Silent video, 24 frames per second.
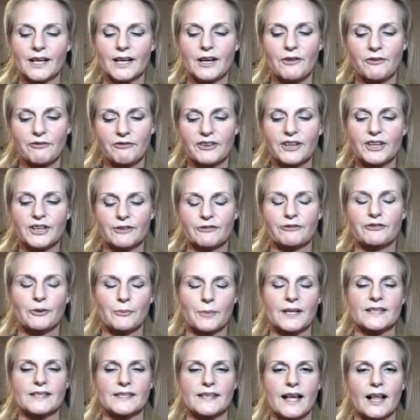I figured for
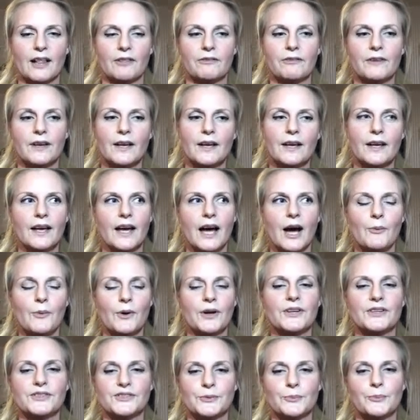myself I
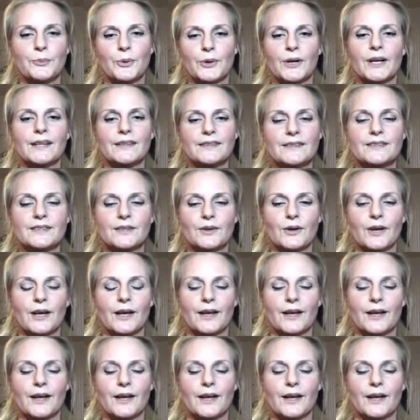wanted to print